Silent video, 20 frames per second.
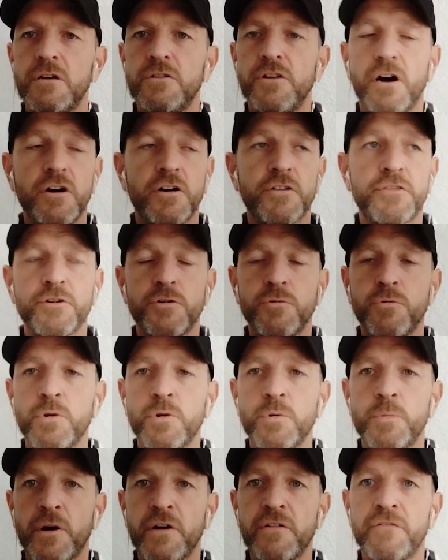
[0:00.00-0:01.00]
No, I thought
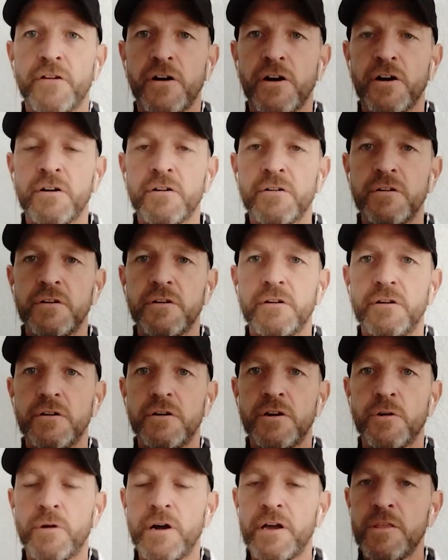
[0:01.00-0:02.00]
we were by far
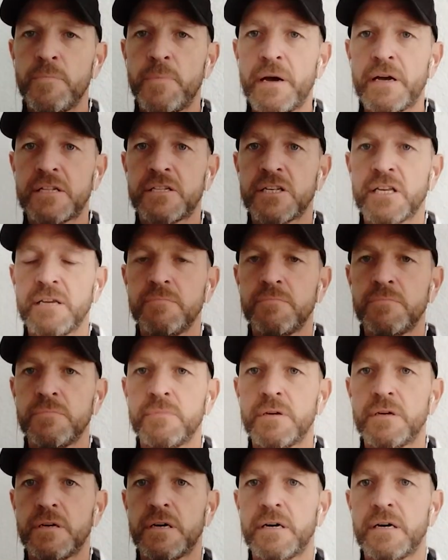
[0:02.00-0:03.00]
and away the better
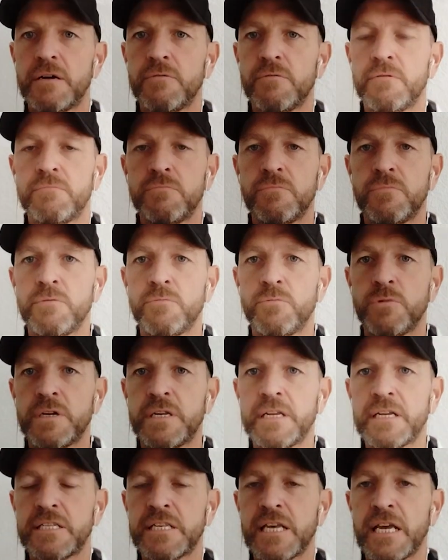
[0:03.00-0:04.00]
team. We
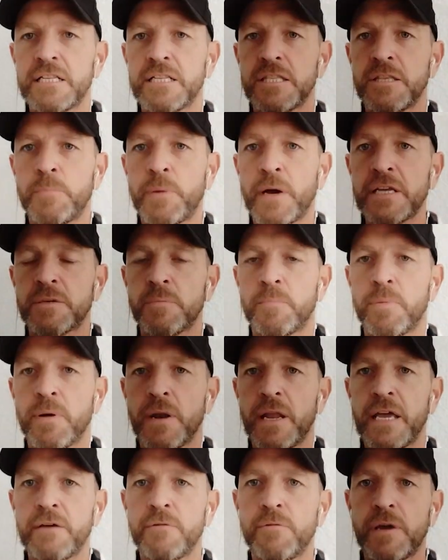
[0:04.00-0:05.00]
dictated the pace of
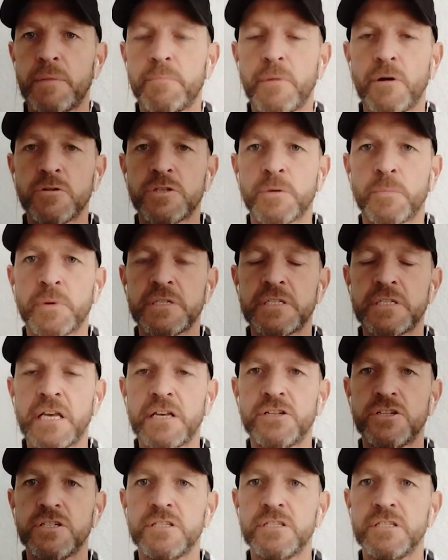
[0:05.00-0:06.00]
play. We had most of
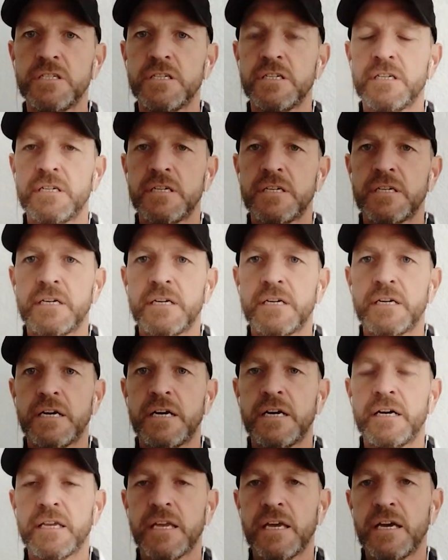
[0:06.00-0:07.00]
possession.
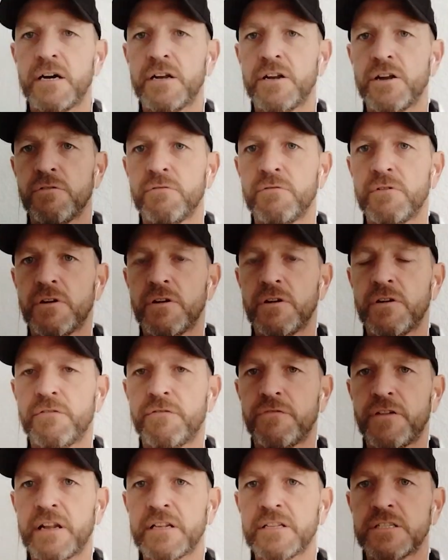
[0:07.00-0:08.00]
I know
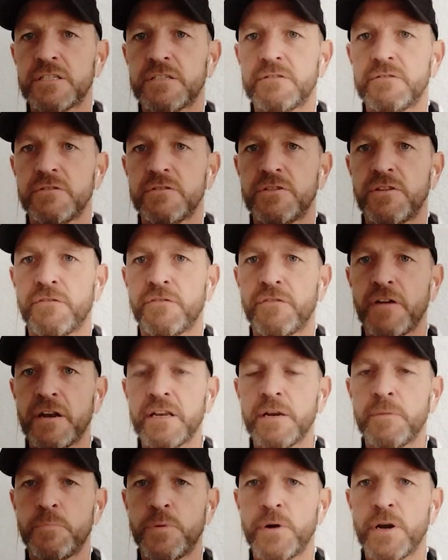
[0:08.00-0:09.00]
France
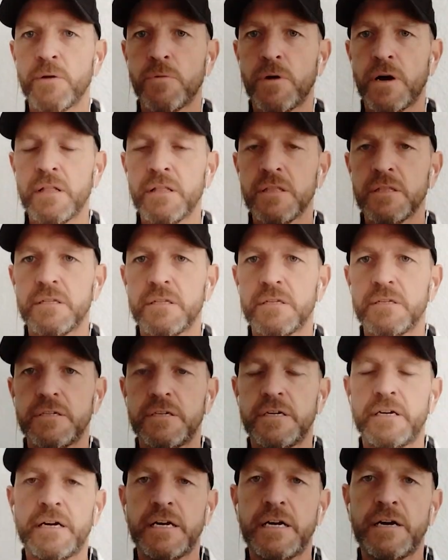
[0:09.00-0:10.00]
defended pretty well,
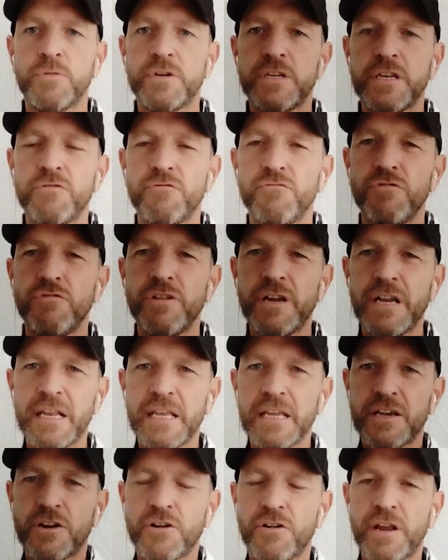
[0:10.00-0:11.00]
and we didn't
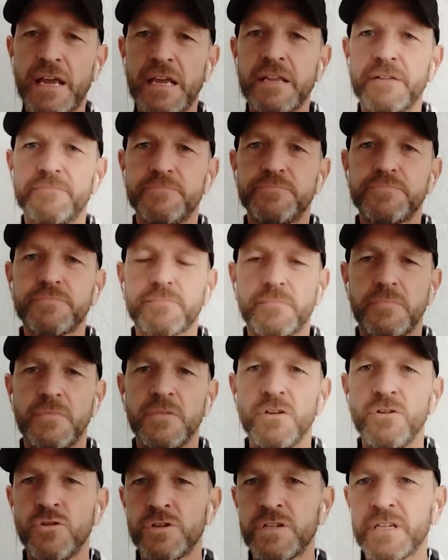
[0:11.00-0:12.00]
really create
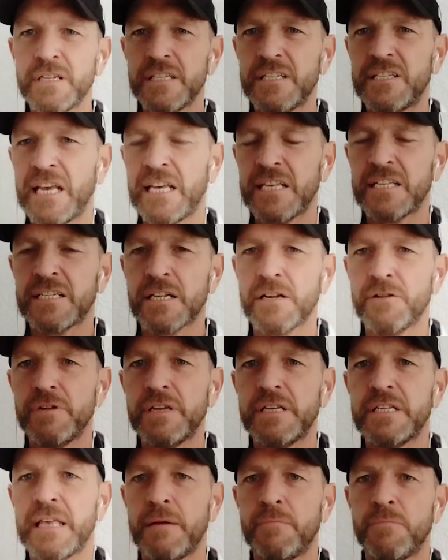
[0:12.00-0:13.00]
or didn't test
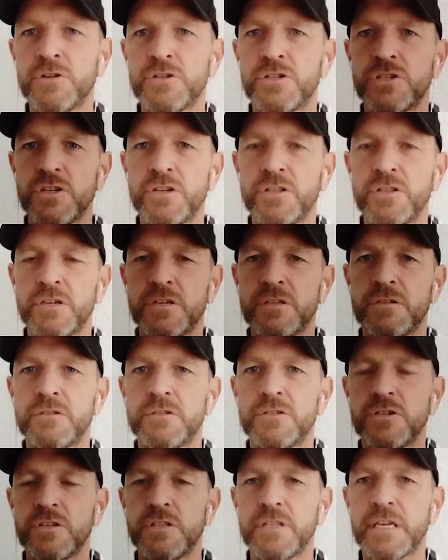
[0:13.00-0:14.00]
Lloris that much during
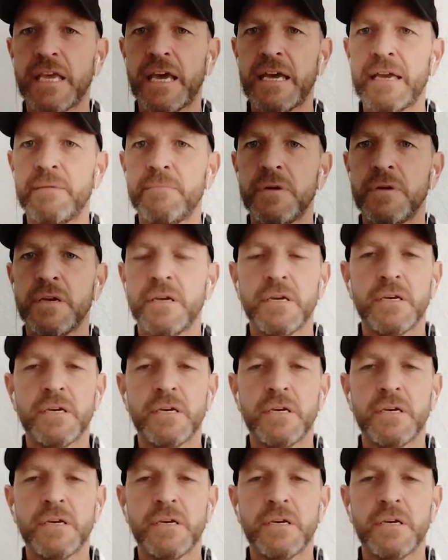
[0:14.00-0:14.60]
the game.